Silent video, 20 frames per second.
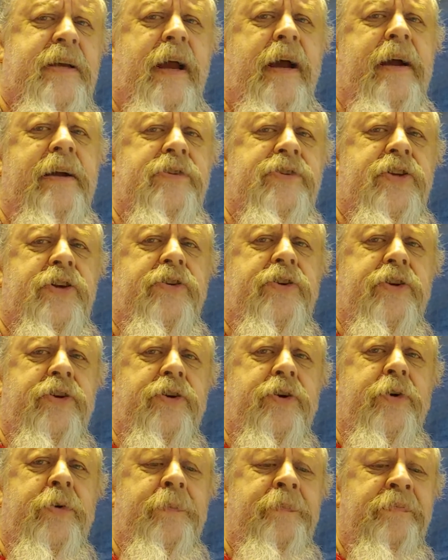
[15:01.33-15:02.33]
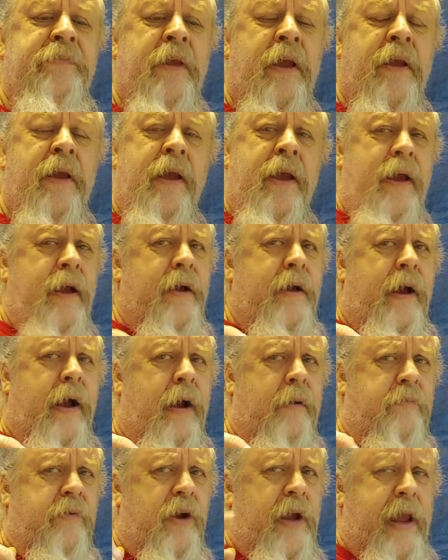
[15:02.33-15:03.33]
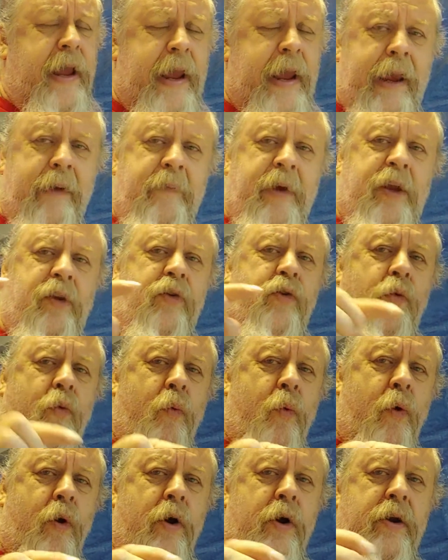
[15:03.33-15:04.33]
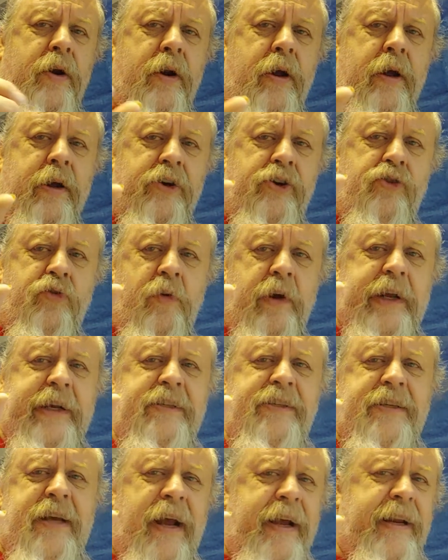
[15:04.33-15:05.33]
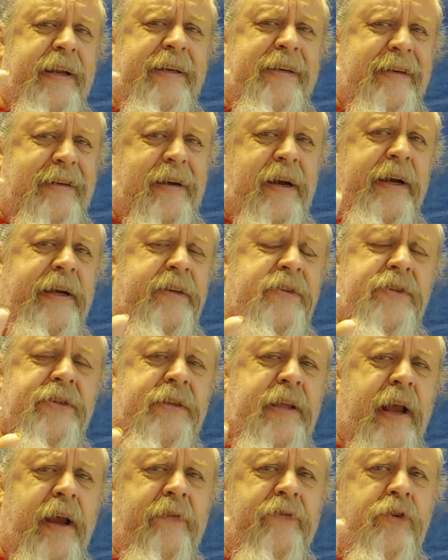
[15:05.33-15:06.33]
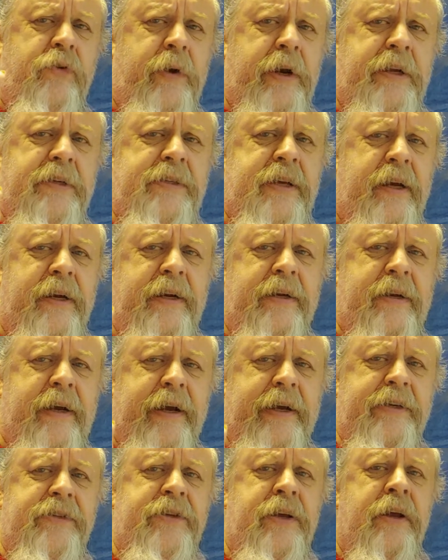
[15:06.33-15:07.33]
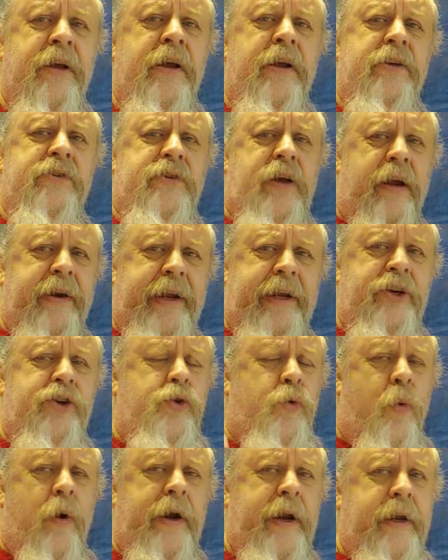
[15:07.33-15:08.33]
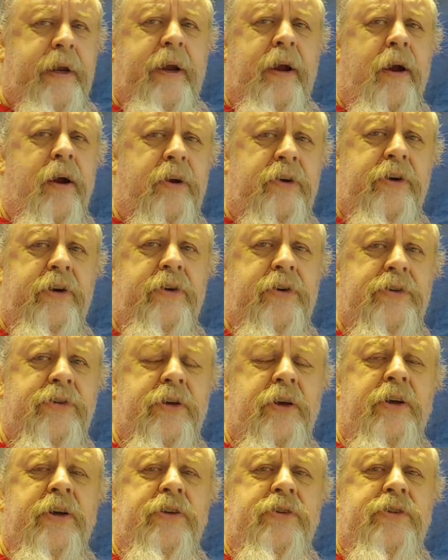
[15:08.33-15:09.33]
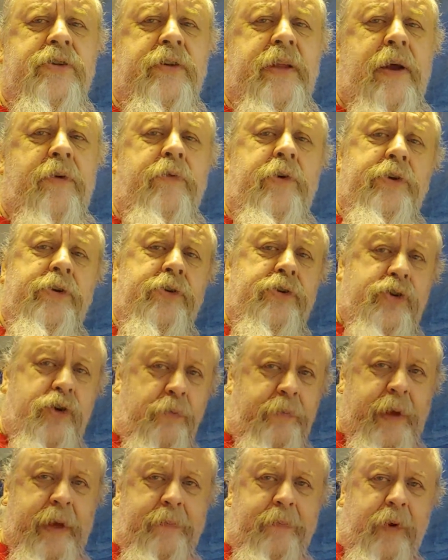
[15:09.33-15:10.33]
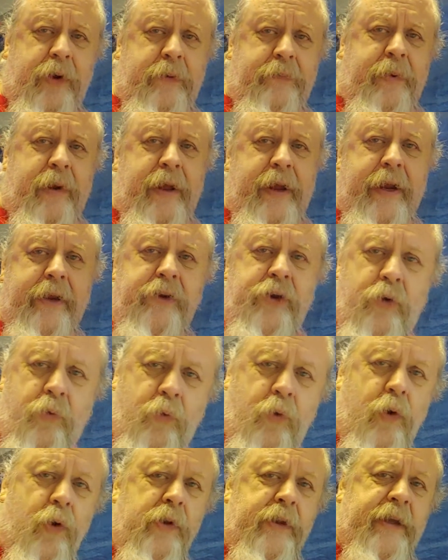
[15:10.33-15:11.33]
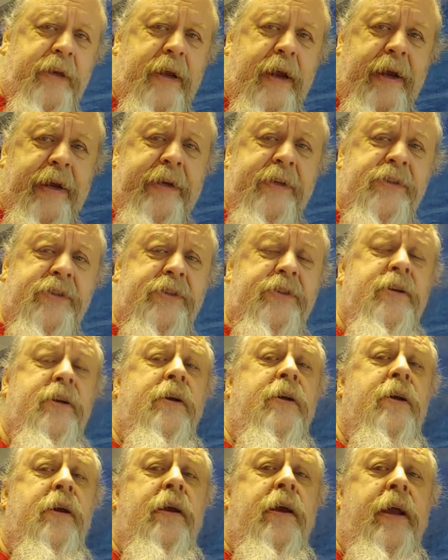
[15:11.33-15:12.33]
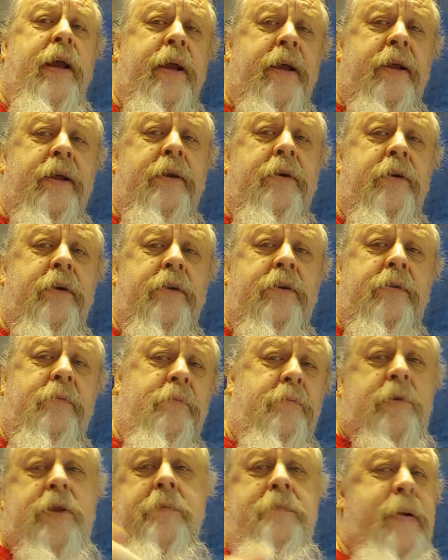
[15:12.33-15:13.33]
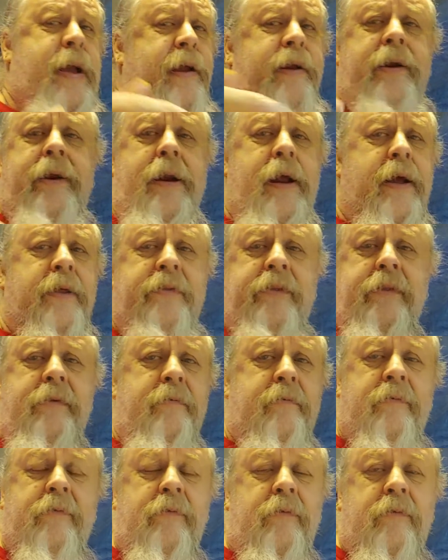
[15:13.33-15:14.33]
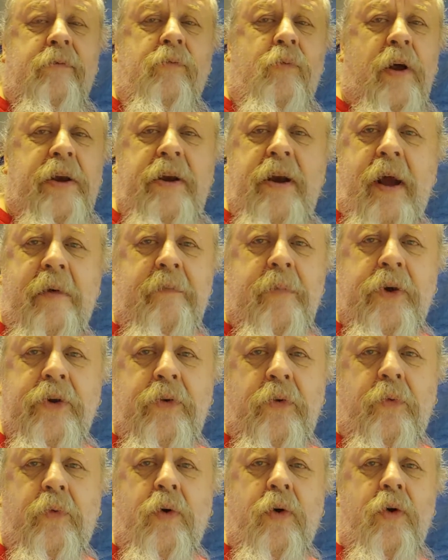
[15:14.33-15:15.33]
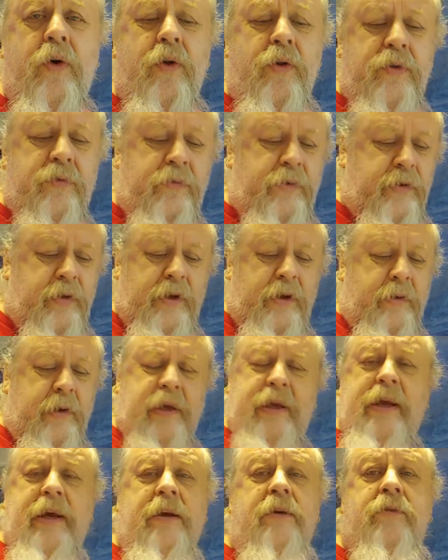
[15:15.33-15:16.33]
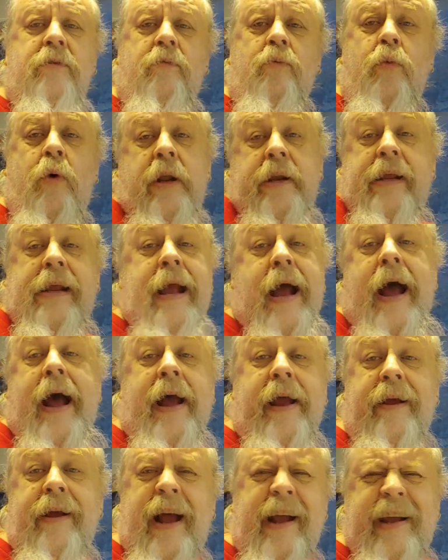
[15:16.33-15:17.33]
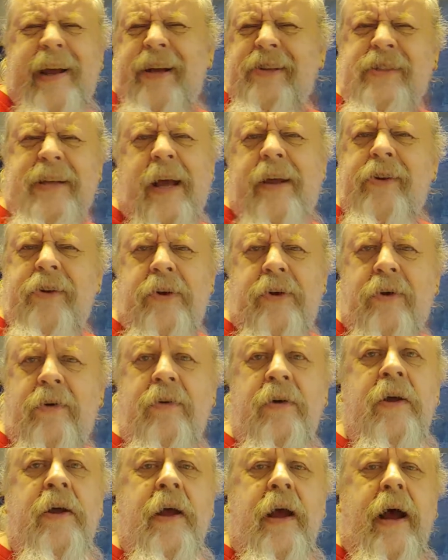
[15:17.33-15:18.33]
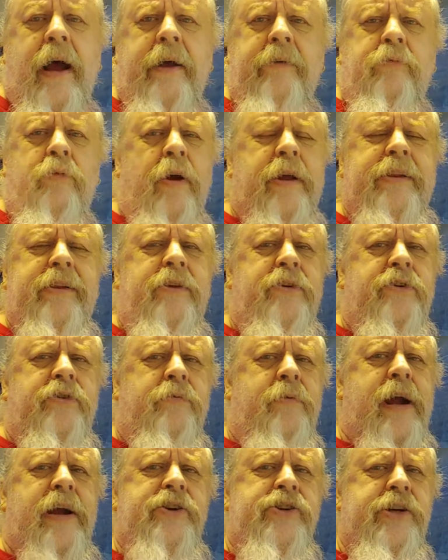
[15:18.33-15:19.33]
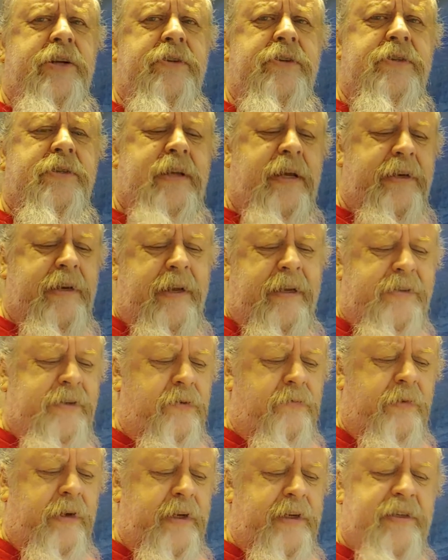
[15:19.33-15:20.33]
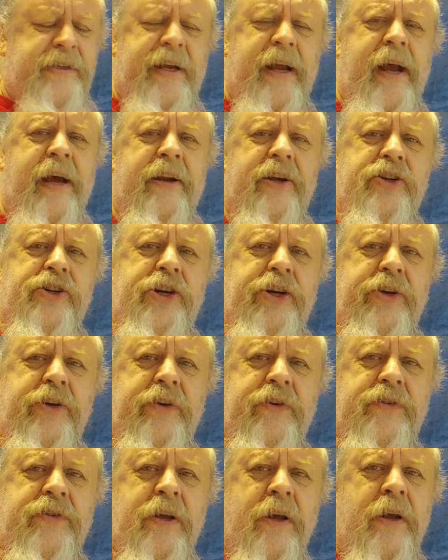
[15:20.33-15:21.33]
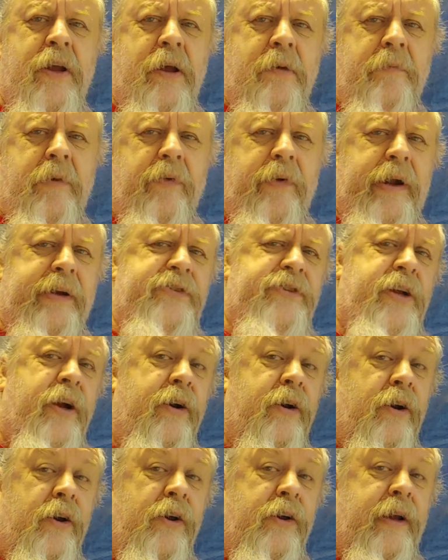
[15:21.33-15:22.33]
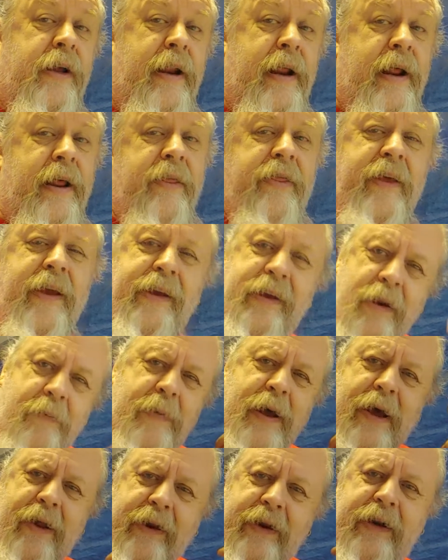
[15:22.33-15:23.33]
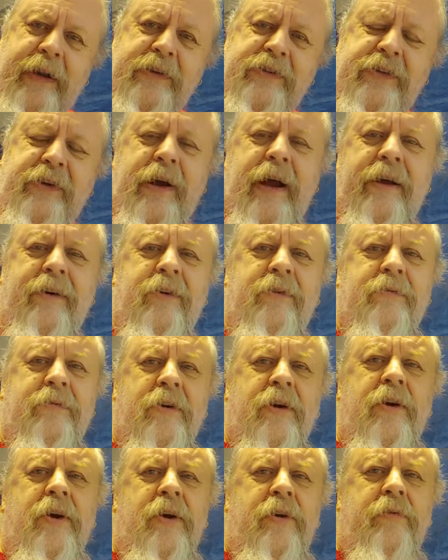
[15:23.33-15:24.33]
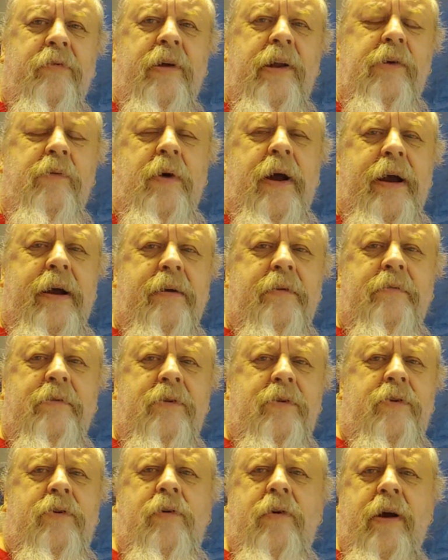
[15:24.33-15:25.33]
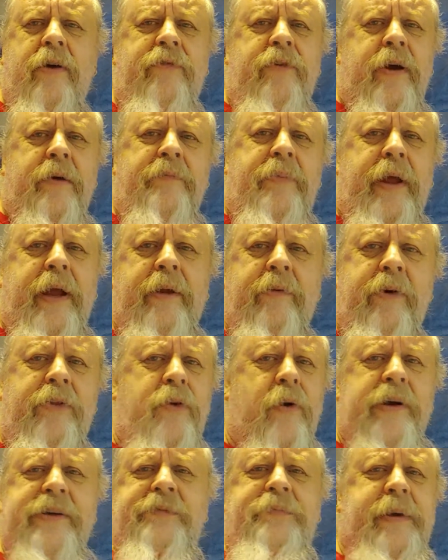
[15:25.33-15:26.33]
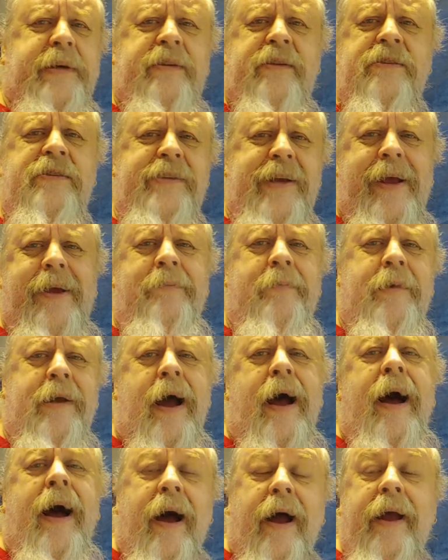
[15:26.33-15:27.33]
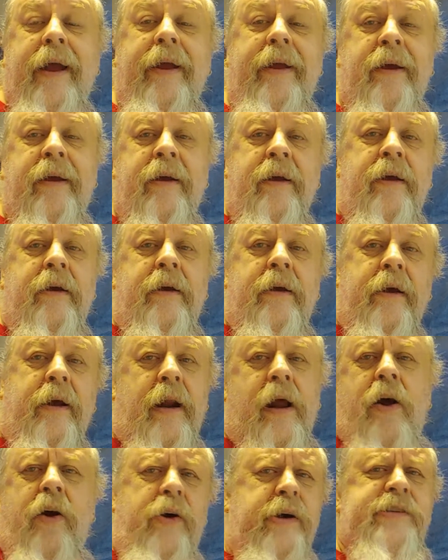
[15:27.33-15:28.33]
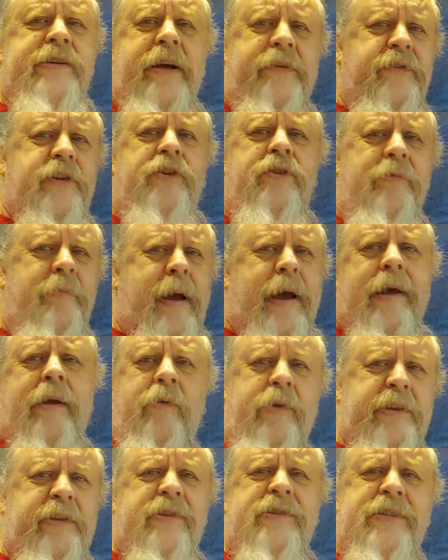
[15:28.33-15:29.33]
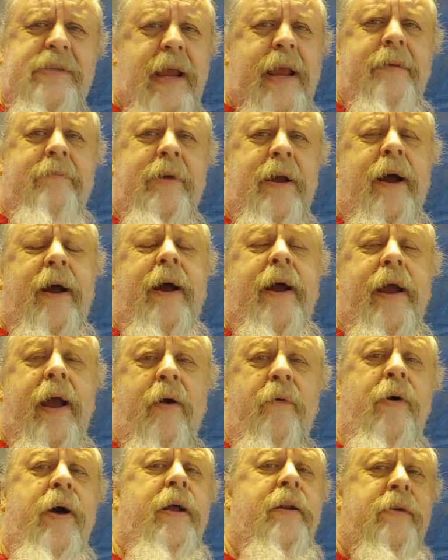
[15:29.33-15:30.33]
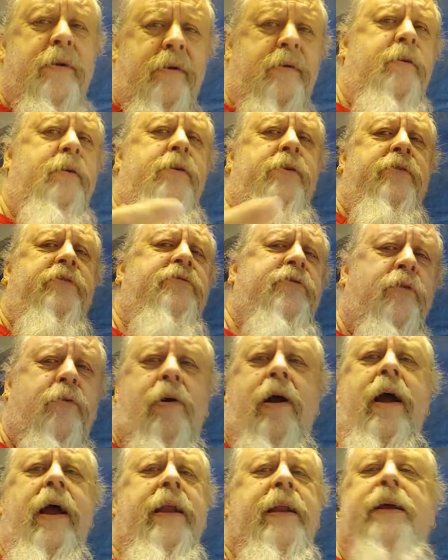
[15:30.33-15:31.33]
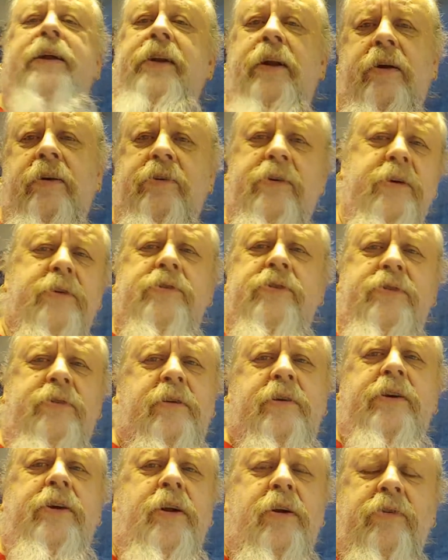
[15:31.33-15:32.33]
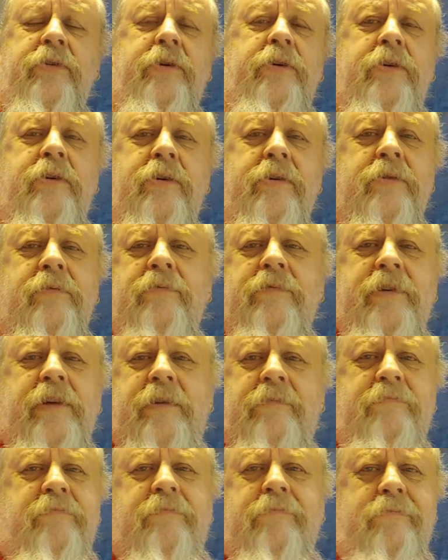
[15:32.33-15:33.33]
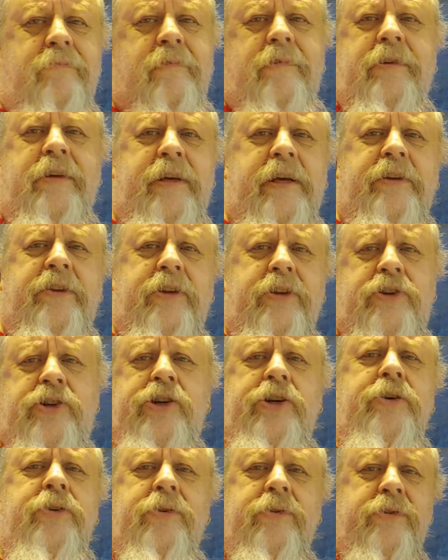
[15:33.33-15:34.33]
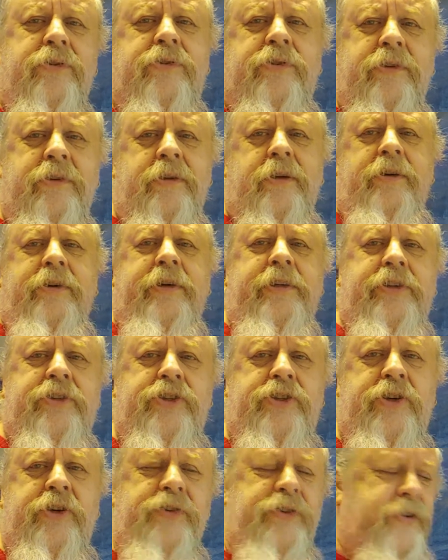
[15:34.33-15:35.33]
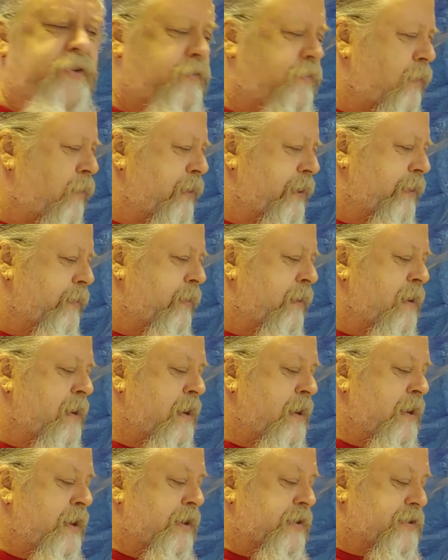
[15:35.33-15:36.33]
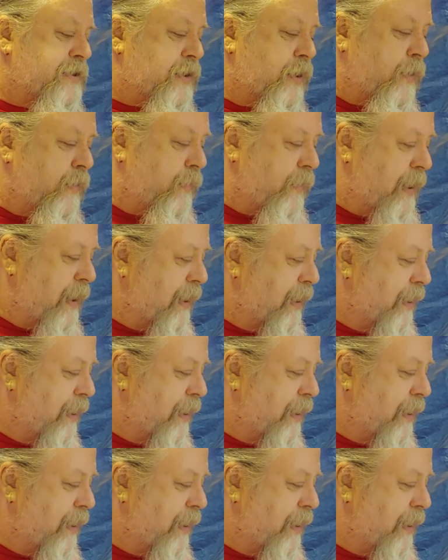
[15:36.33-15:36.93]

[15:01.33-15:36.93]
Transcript: guys to do. I'm aiming toward a 20-sided dice. They have 20-sided dice, so I need 20 characters so that when 2 people are playing, you roll the dice, and depending on what number you roll, you get what guy, I guess. I don't know. I've read the directions. It doesn't really say how to choose, but when I started looking at it, thinking about it, I said, I don't really want whoever I'm playing with always pick the same guy, and I always have to do battle with the same guy. I want variety in there. There's, you don't get to choose. It chooses for you. So